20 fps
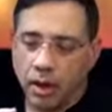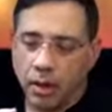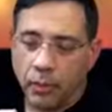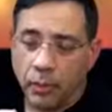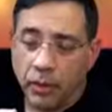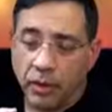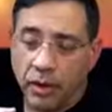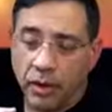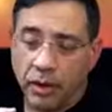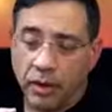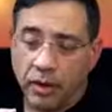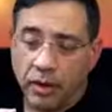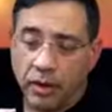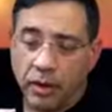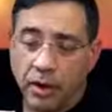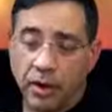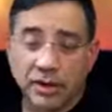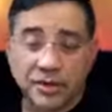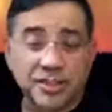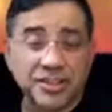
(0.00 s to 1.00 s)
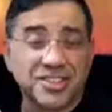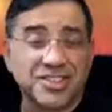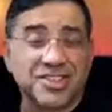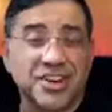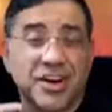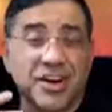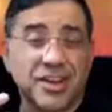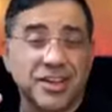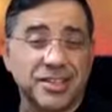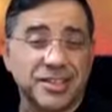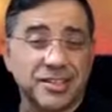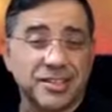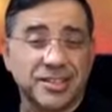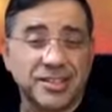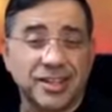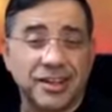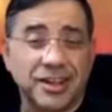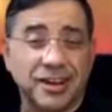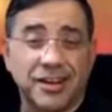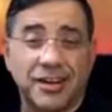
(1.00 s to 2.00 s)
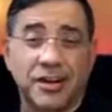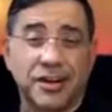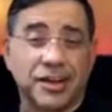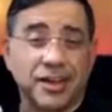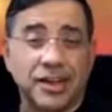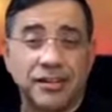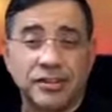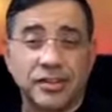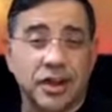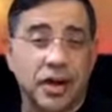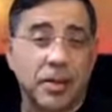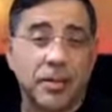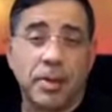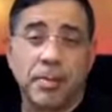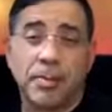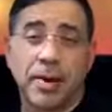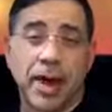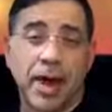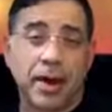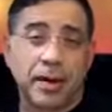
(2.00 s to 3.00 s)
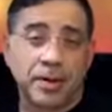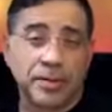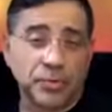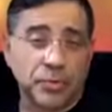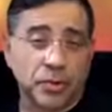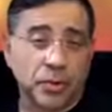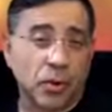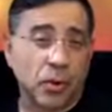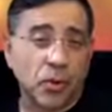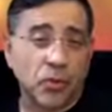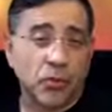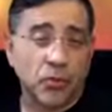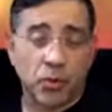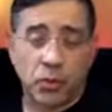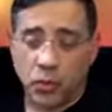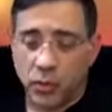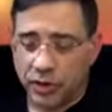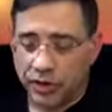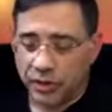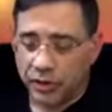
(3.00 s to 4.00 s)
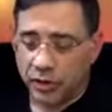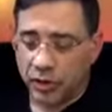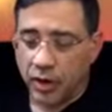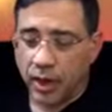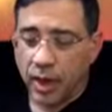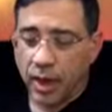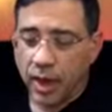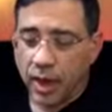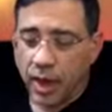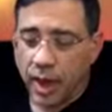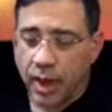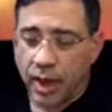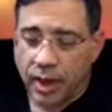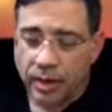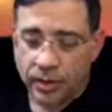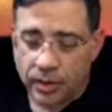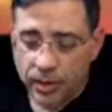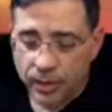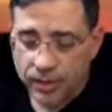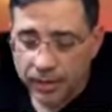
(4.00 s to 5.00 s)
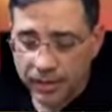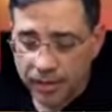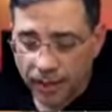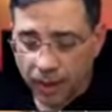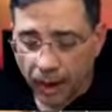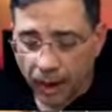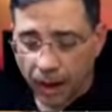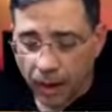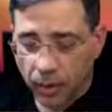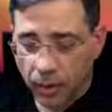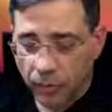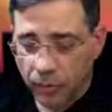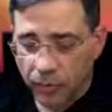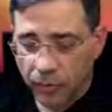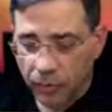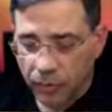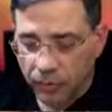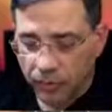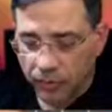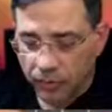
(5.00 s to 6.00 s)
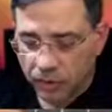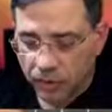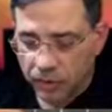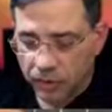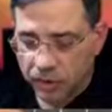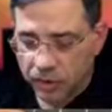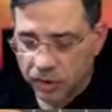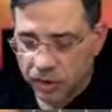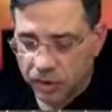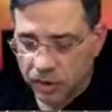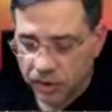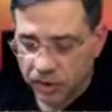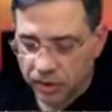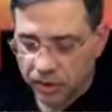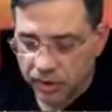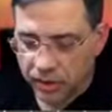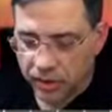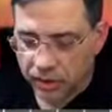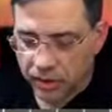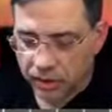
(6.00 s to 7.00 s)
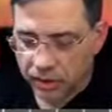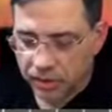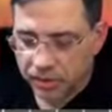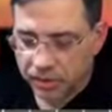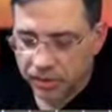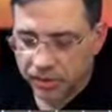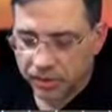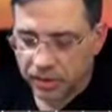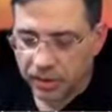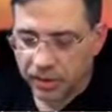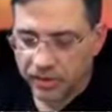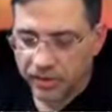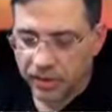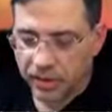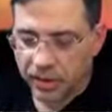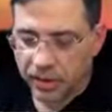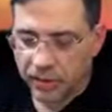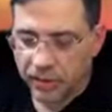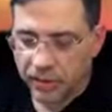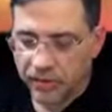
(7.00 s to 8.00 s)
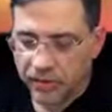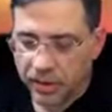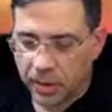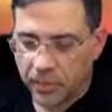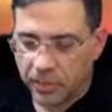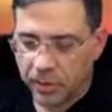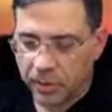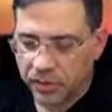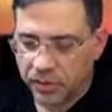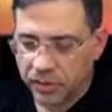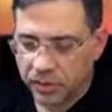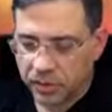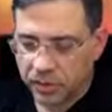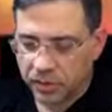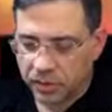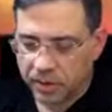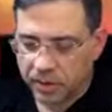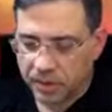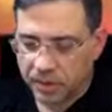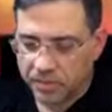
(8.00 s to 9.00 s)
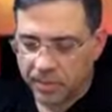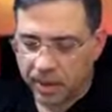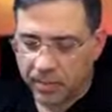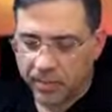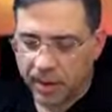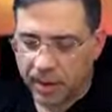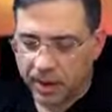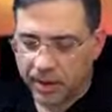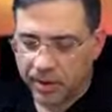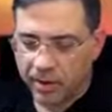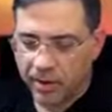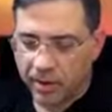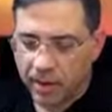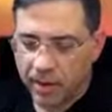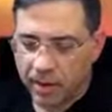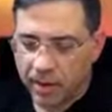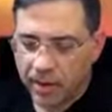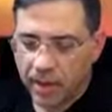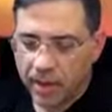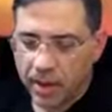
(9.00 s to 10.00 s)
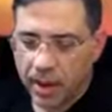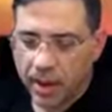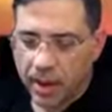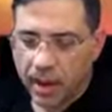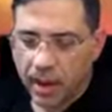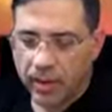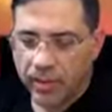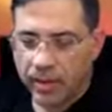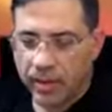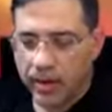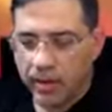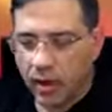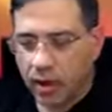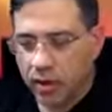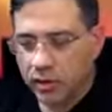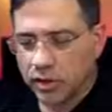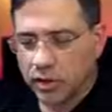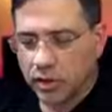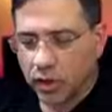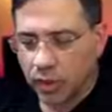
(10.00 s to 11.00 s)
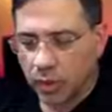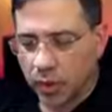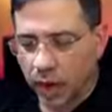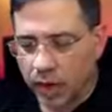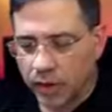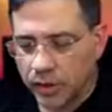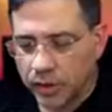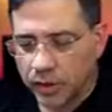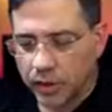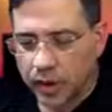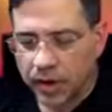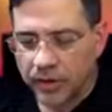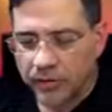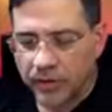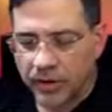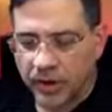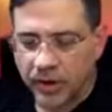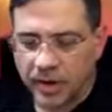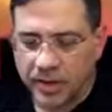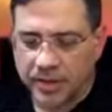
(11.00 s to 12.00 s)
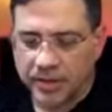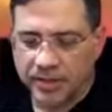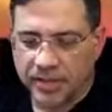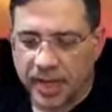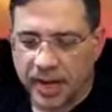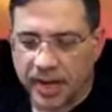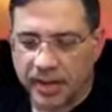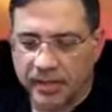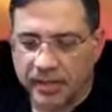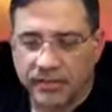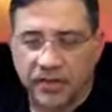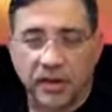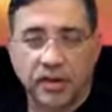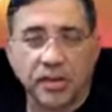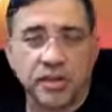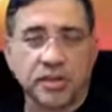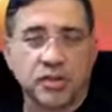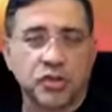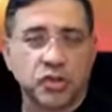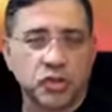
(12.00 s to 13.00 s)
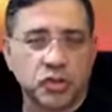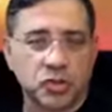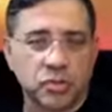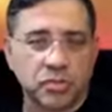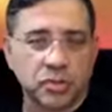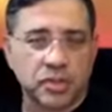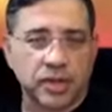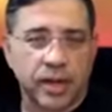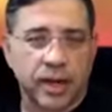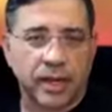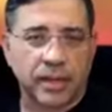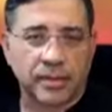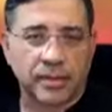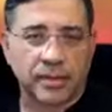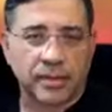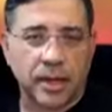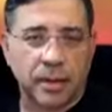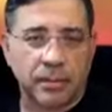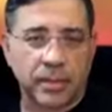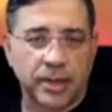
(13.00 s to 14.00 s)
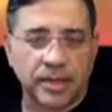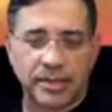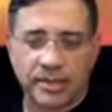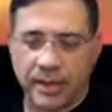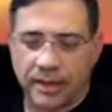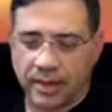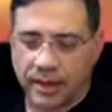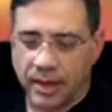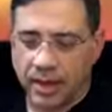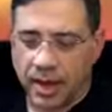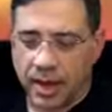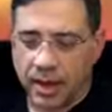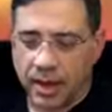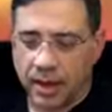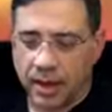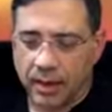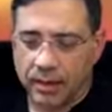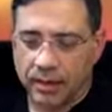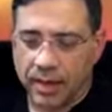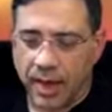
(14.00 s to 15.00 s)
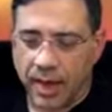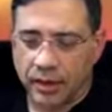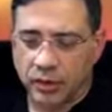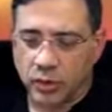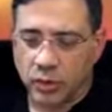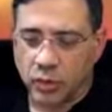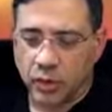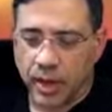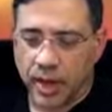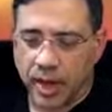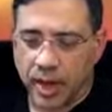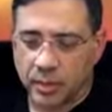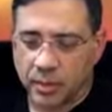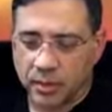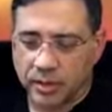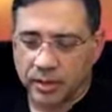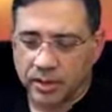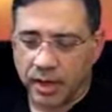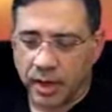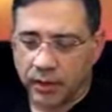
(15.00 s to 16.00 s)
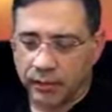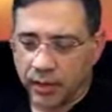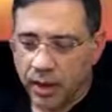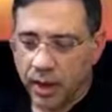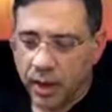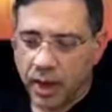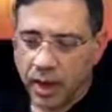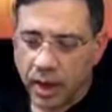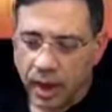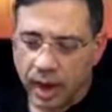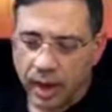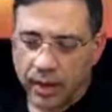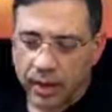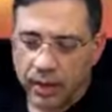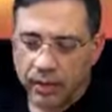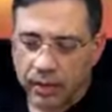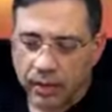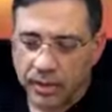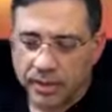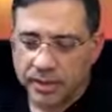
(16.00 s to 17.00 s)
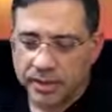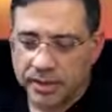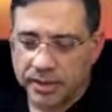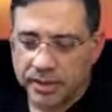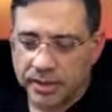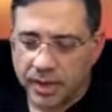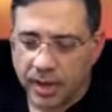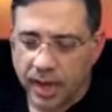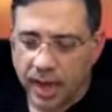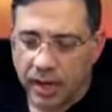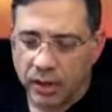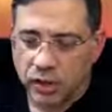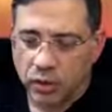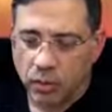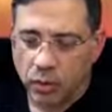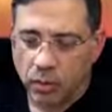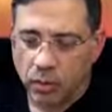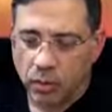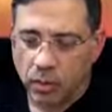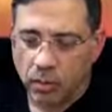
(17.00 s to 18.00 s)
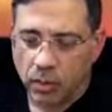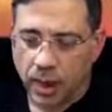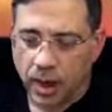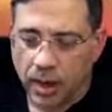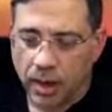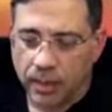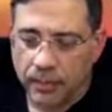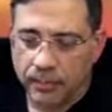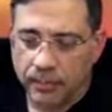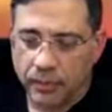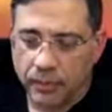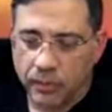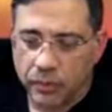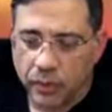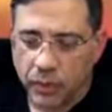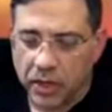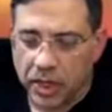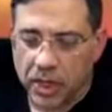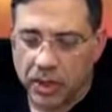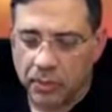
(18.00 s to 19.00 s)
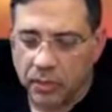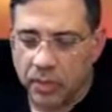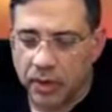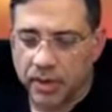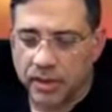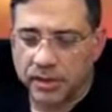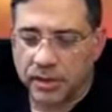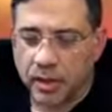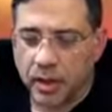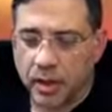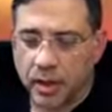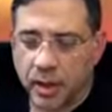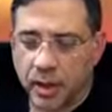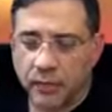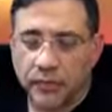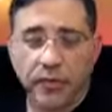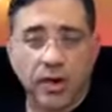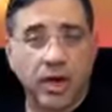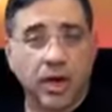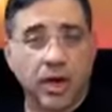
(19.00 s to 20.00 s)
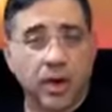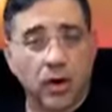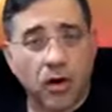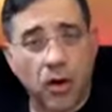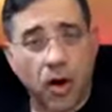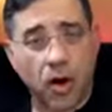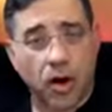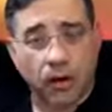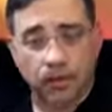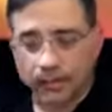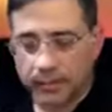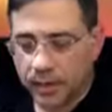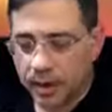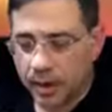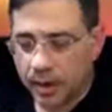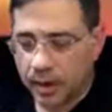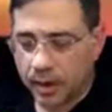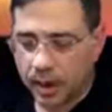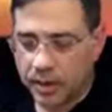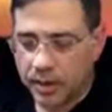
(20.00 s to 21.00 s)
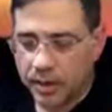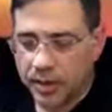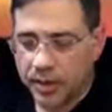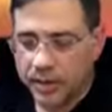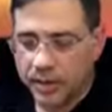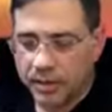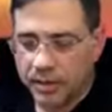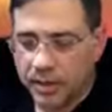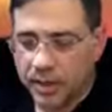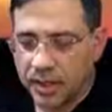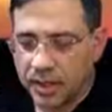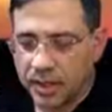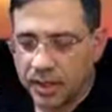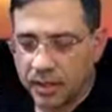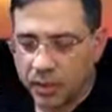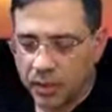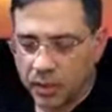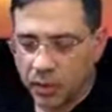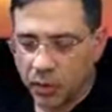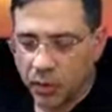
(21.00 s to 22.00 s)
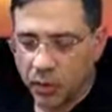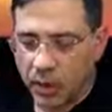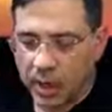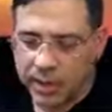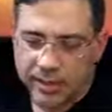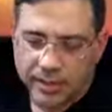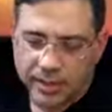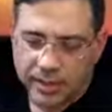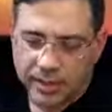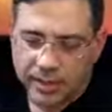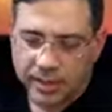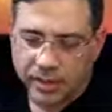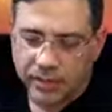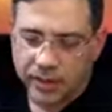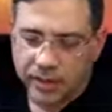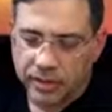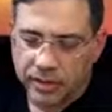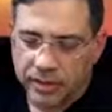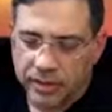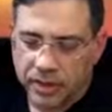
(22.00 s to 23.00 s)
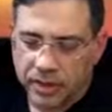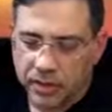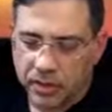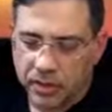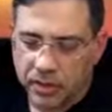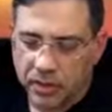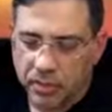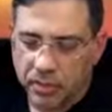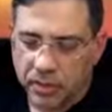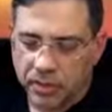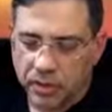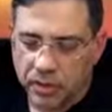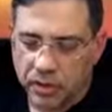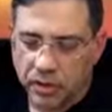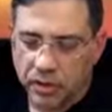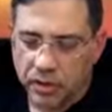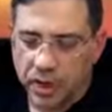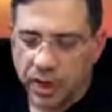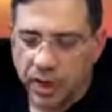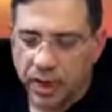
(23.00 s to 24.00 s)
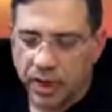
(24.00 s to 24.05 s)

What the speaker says: We are just starting to see our leaves are coming back because we're over winter, and you can see how beautiful this tree looks, right? So here's our picture. This is my backyard. And then also I tried various settings, various zoom settings based on the actual camera itself. And this is an actual 3D print of King Kong. And you can see the great detail that you see here in the picture.